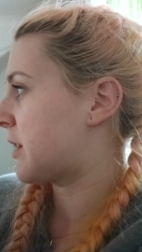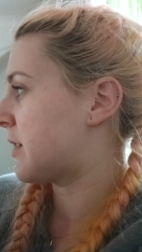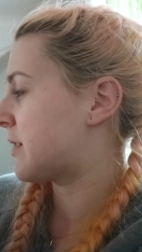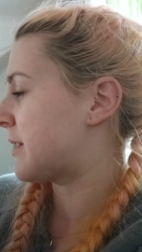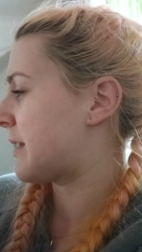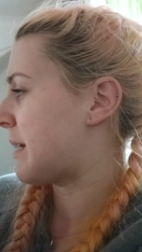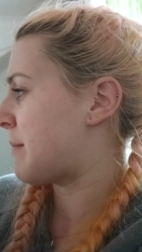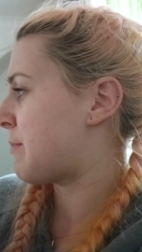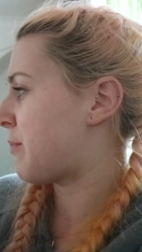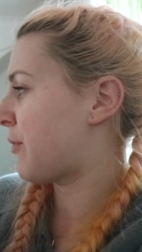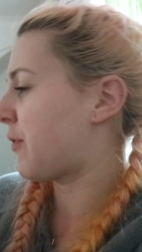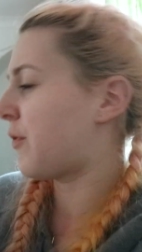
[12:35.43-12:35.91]

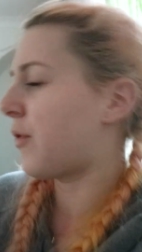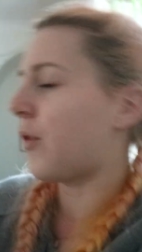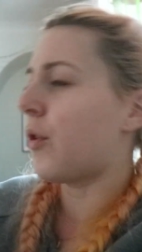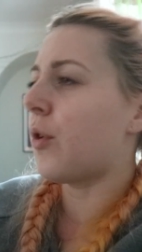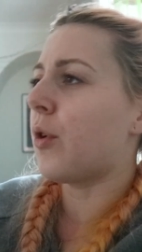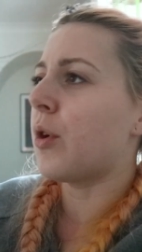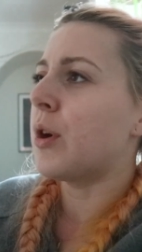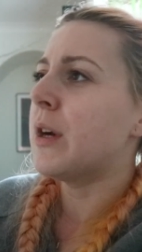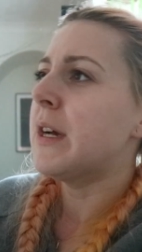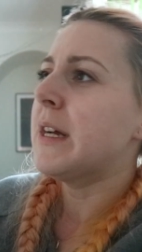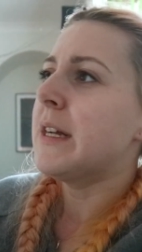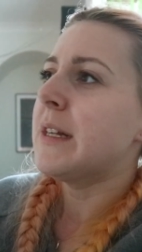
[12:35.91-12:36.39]
Because like
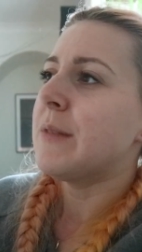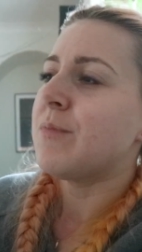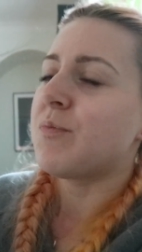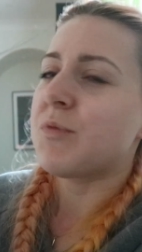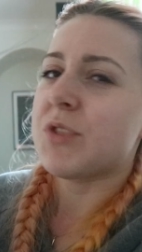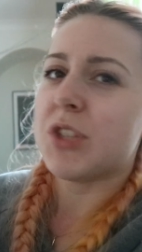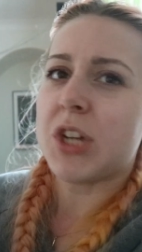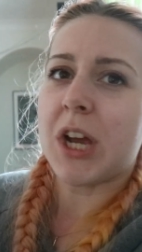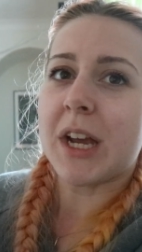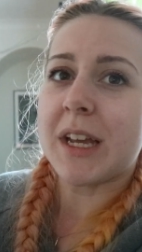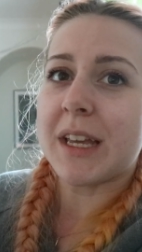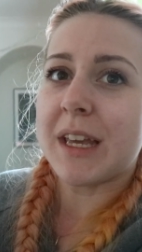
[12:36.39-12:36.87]
before,
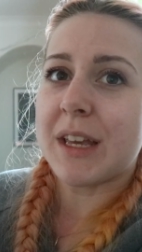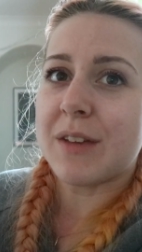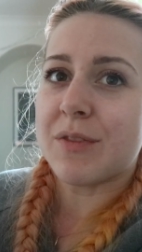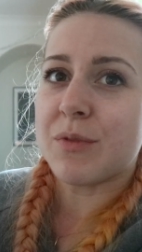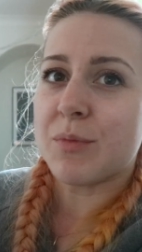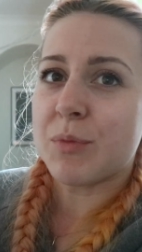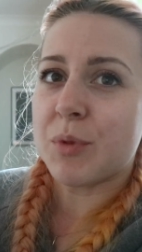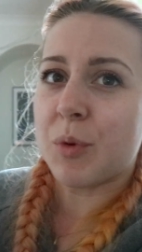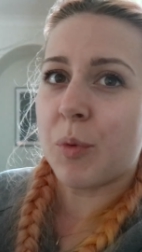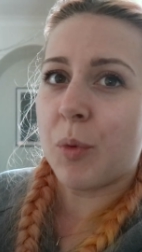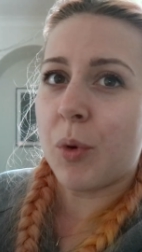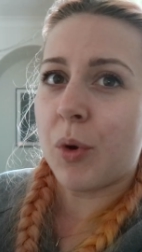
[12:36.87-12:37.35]
Jack gave
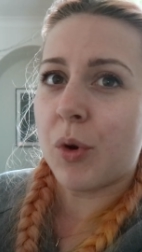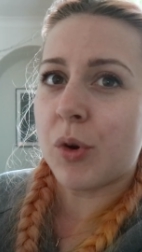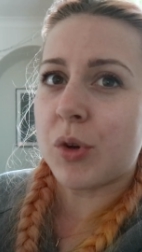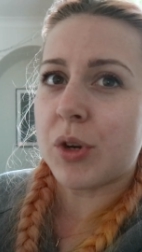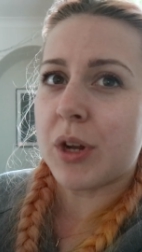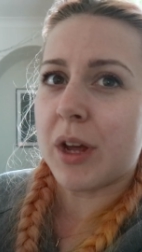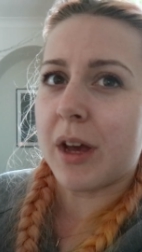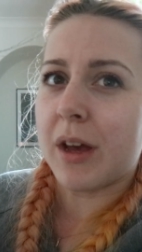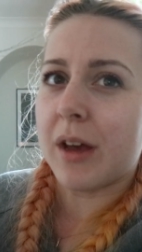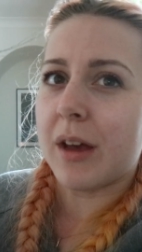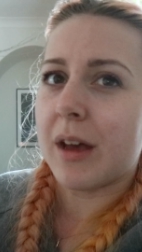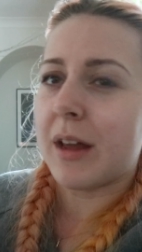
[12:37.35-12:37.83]
him the
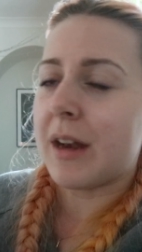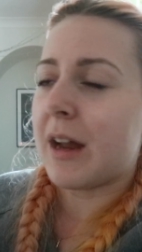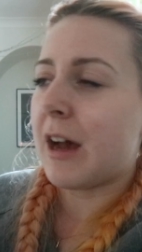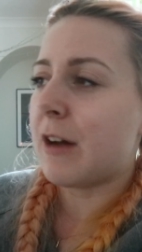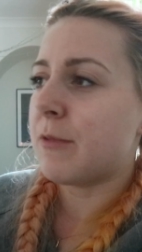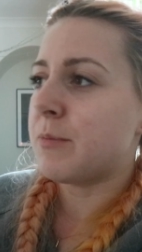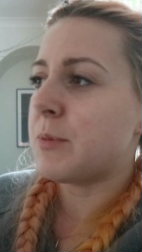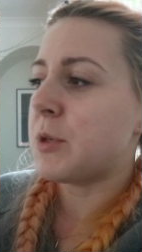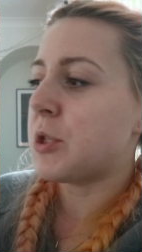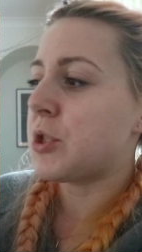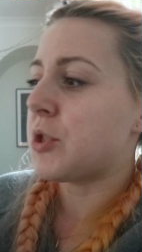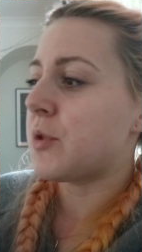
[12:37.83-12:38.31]
water, and
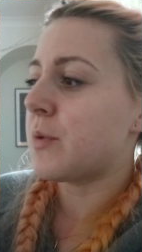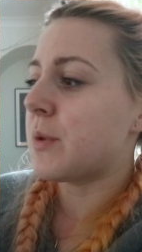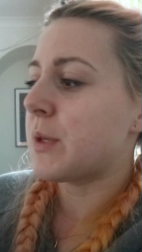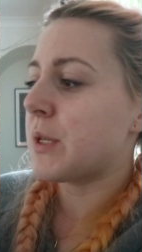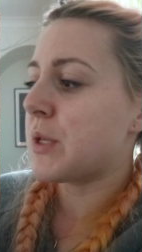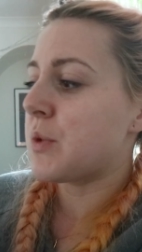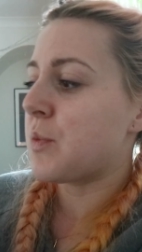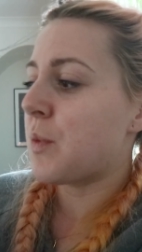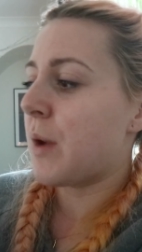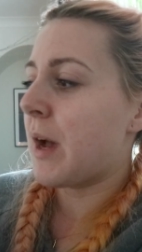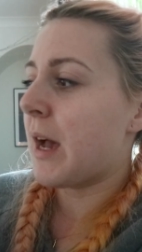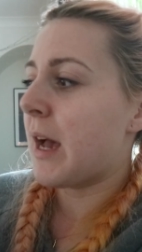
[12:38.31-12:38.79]
I've been
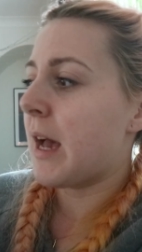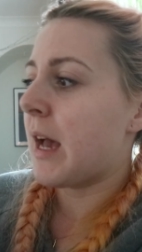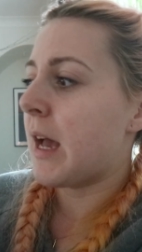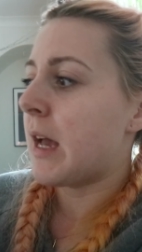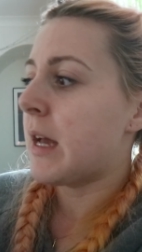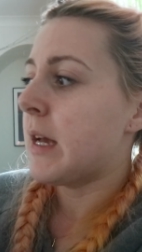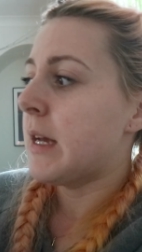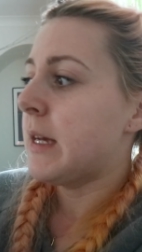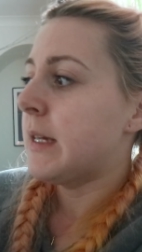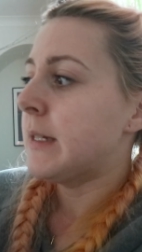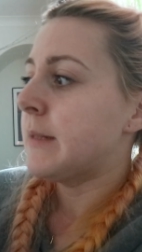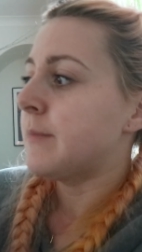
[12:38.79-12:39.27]
doing it
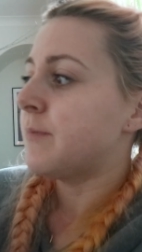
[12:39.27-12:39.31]
where